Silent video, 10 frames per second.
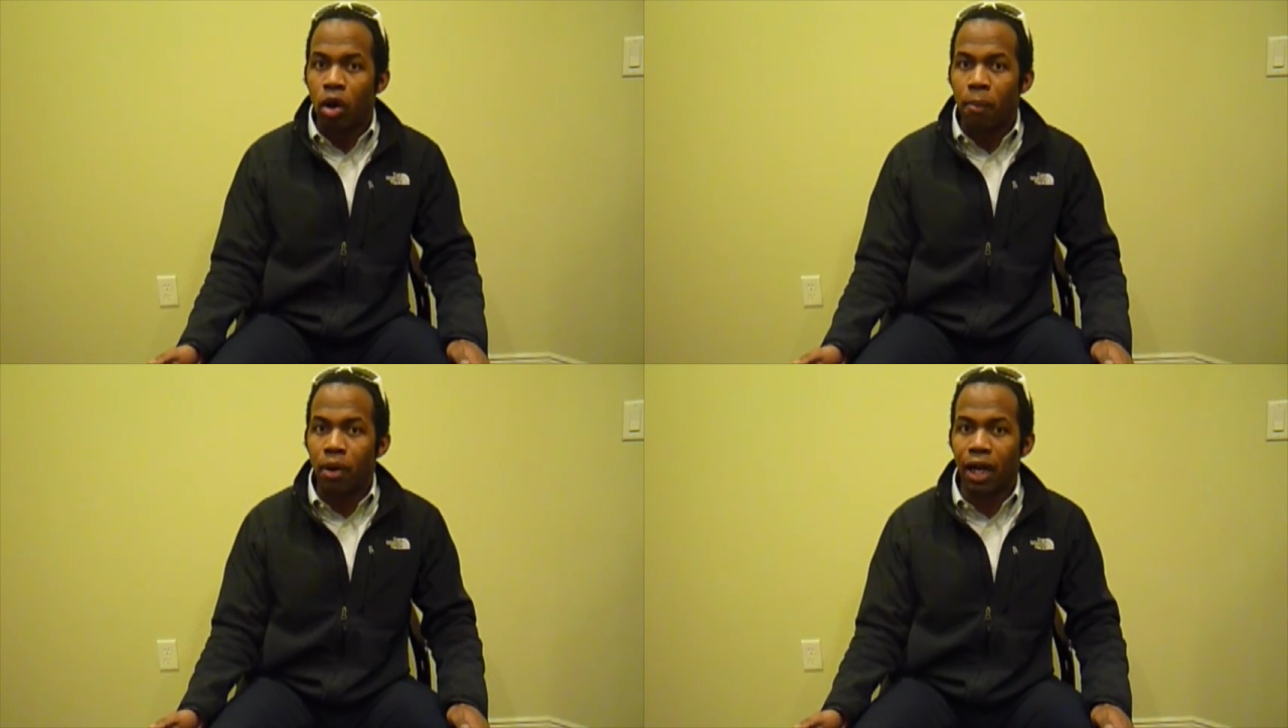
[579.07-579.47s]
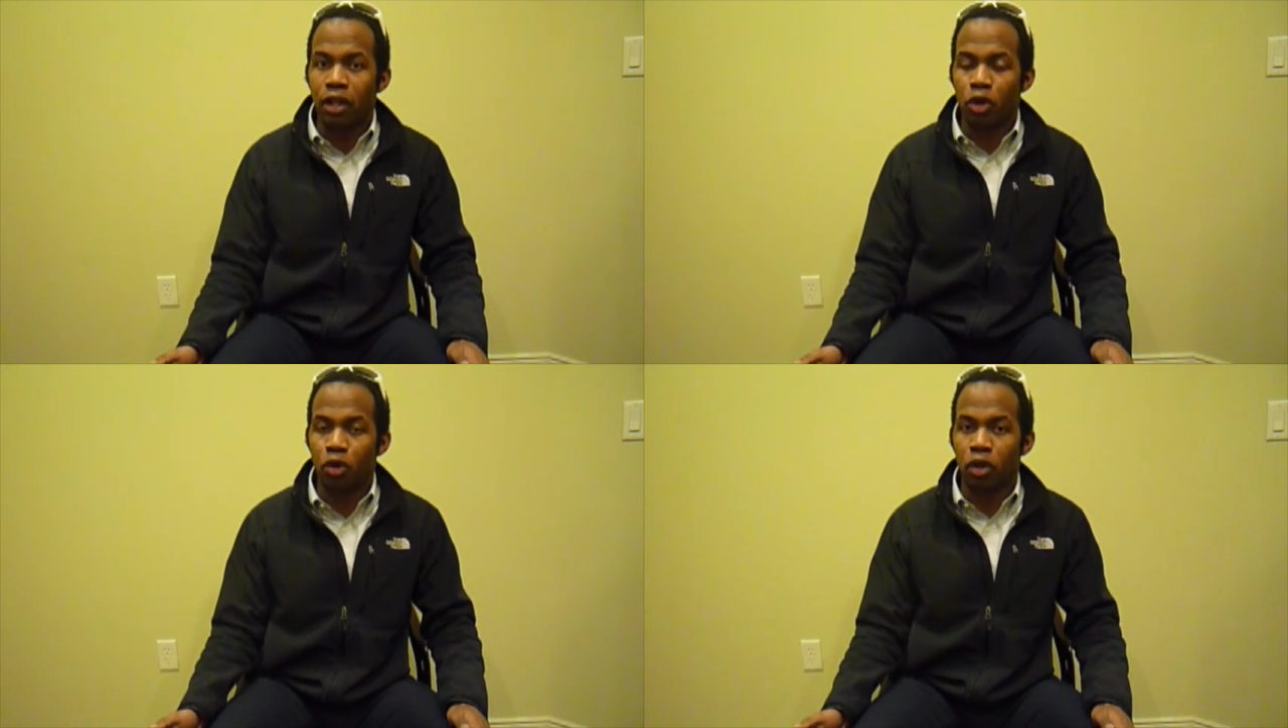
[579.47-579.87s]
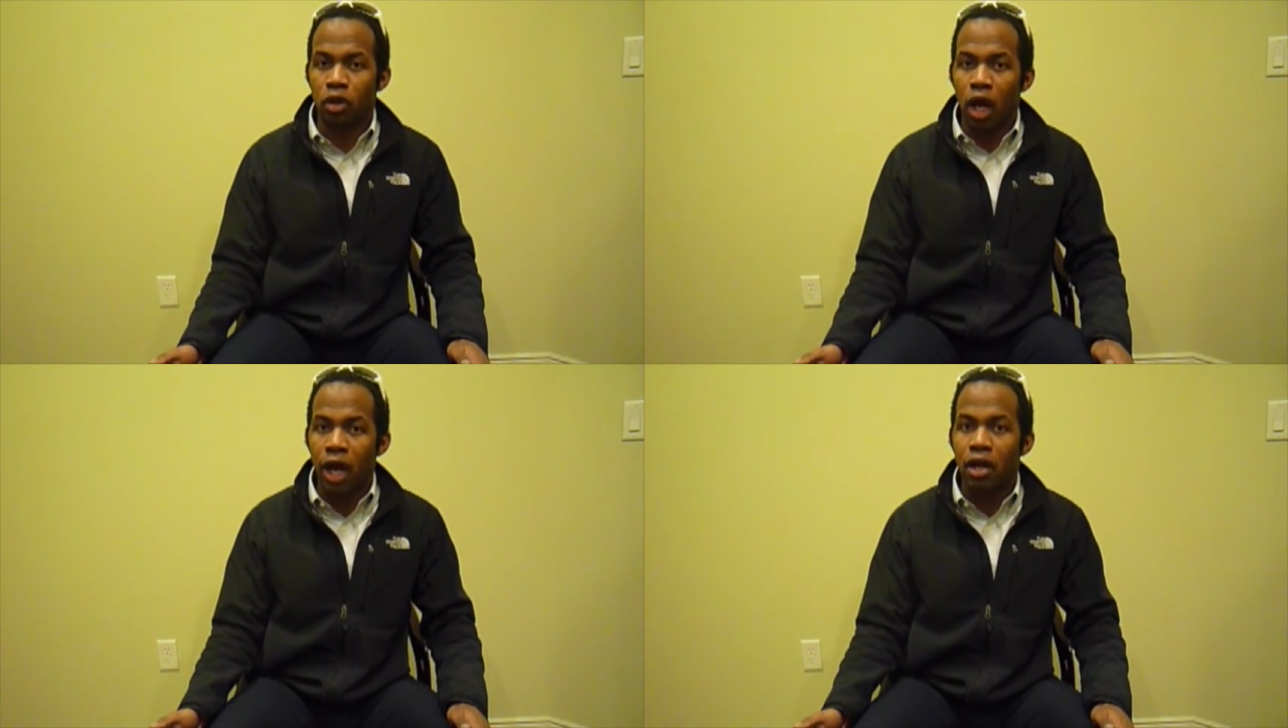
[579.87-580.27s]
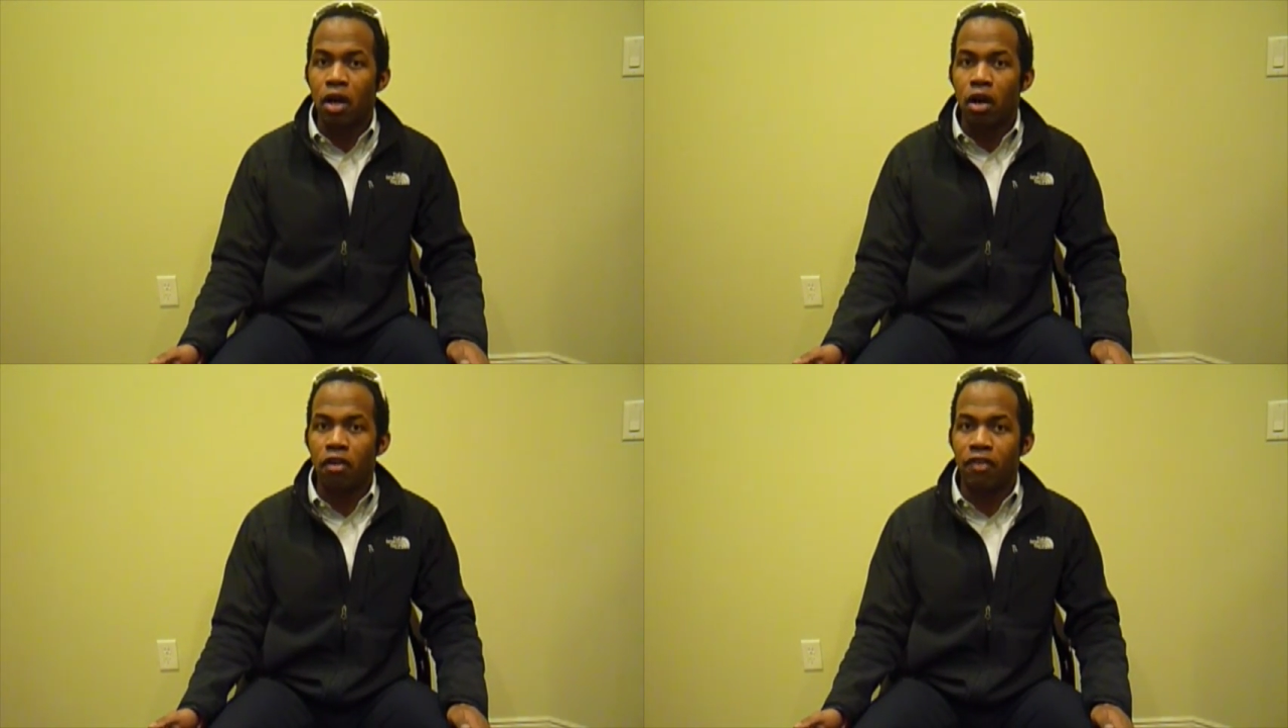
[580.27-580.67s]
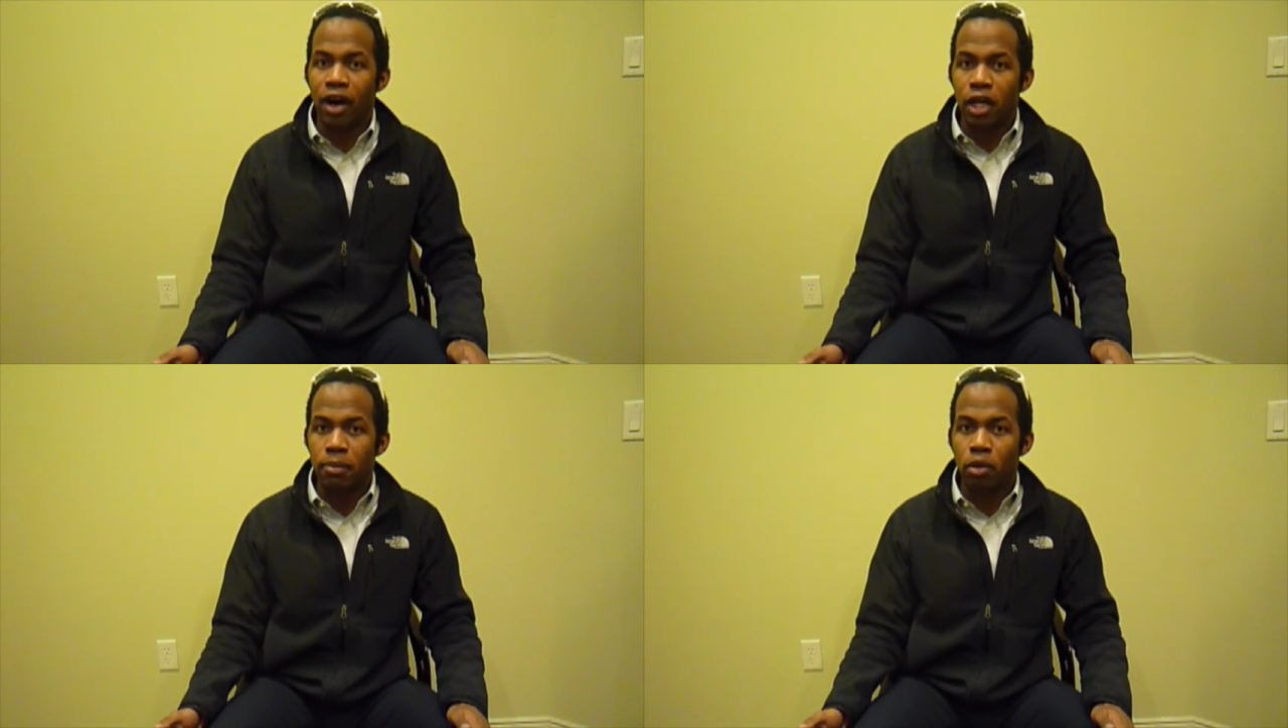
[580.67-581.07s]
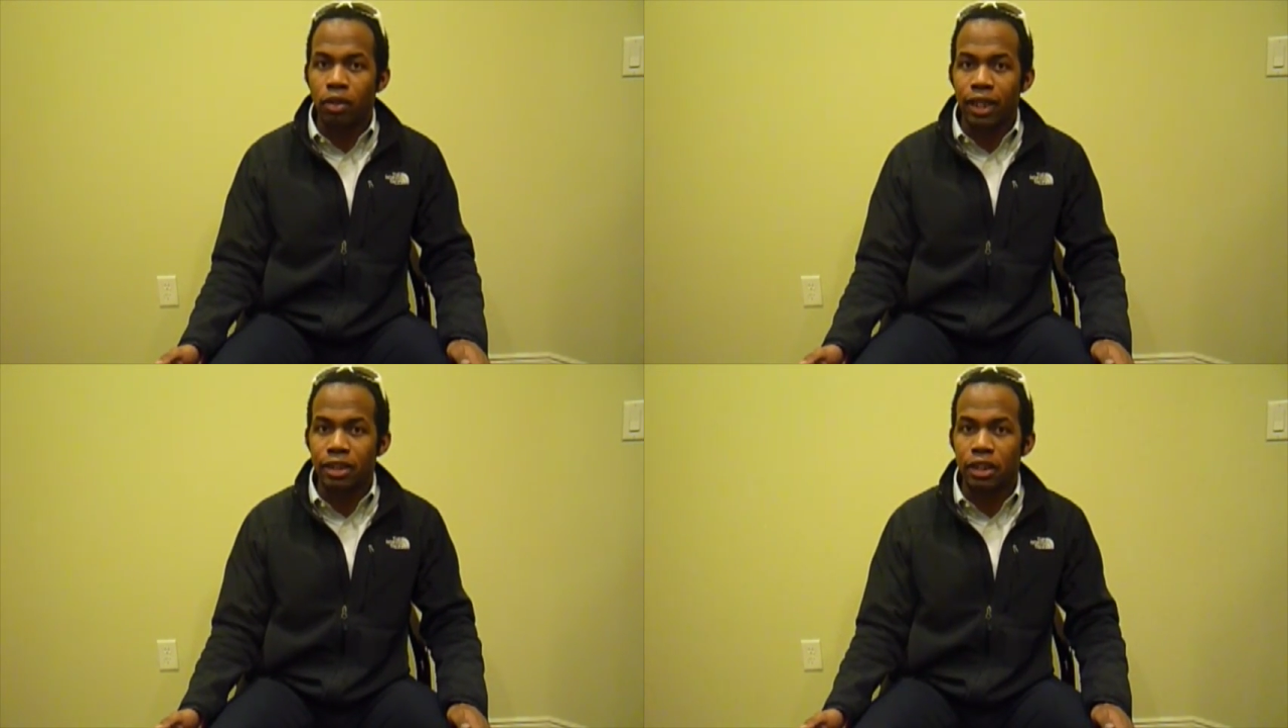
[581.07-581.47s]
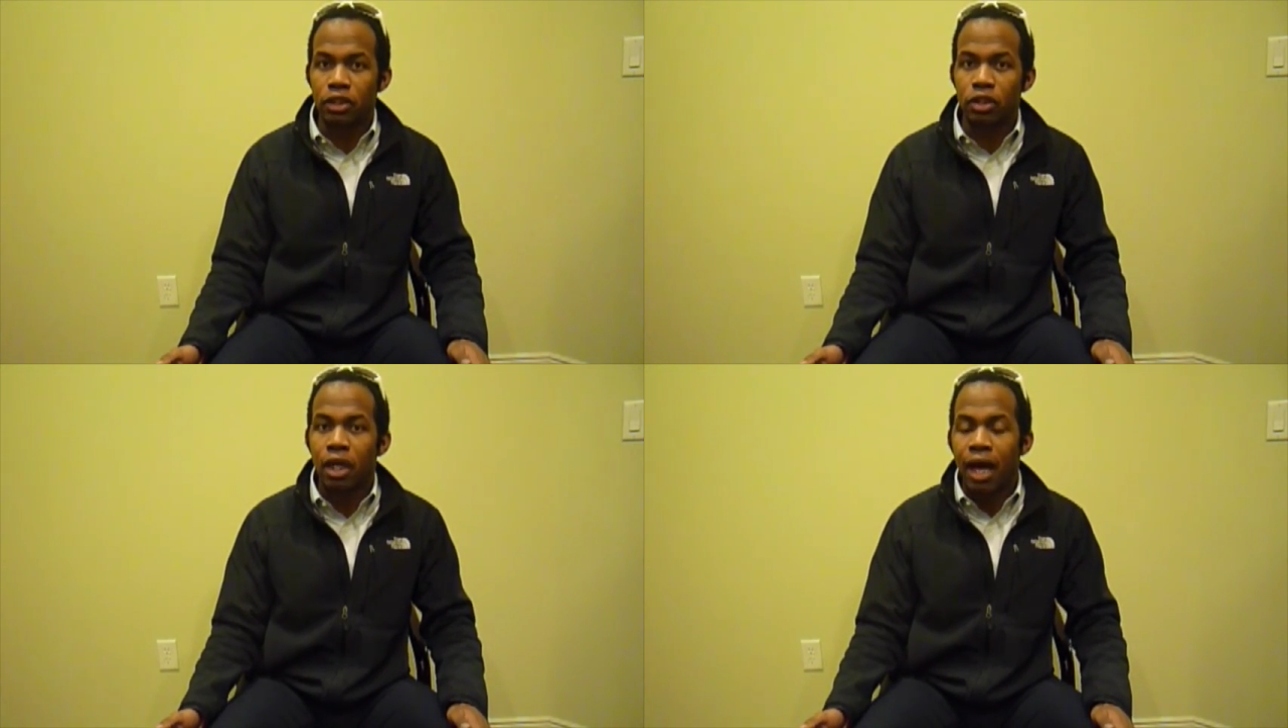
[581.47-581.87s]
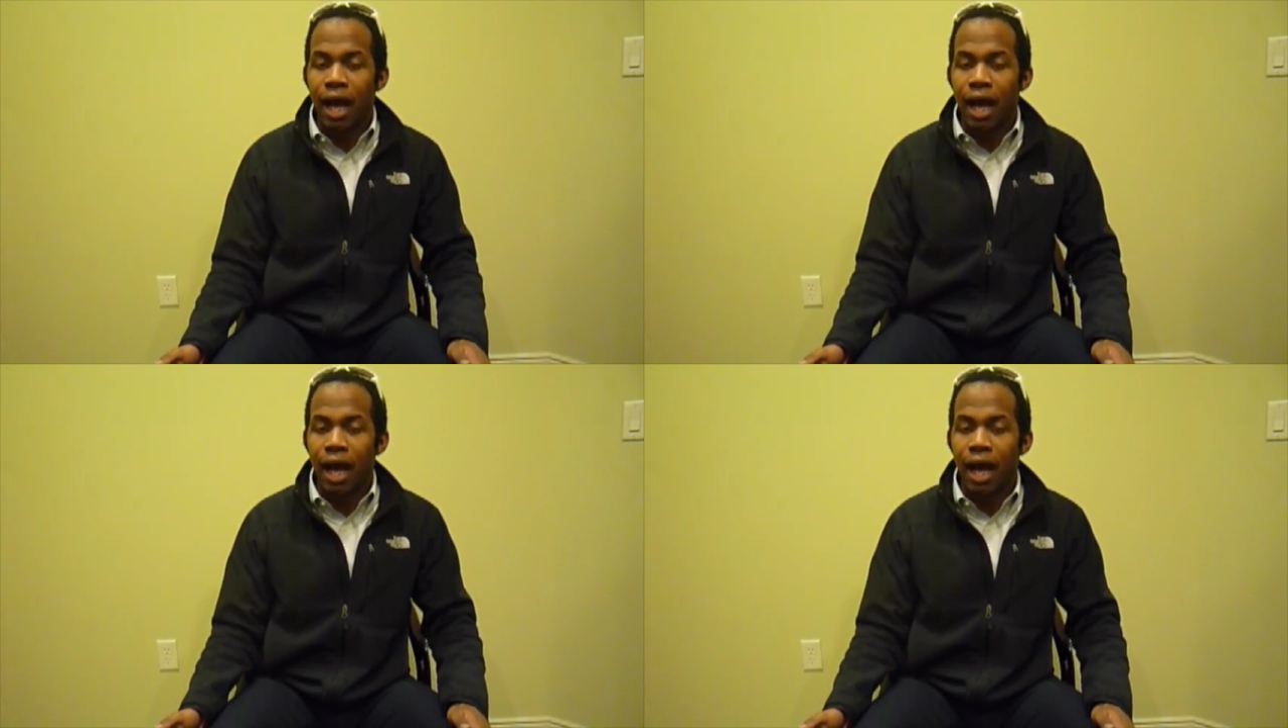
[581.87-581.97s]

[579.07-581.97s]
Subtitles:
but I learned a lot of valuable lessons.